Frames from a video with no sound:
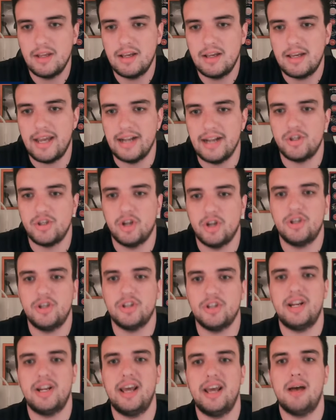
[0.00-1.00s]
Got to tell
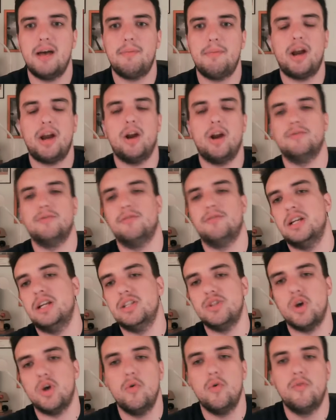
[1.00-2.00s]
today about our
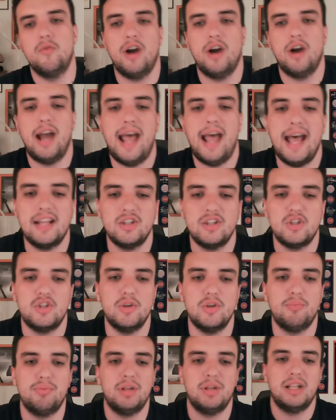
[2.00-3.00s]
friends over at
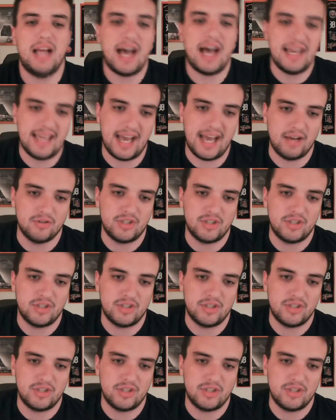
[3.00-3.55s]
Supply House.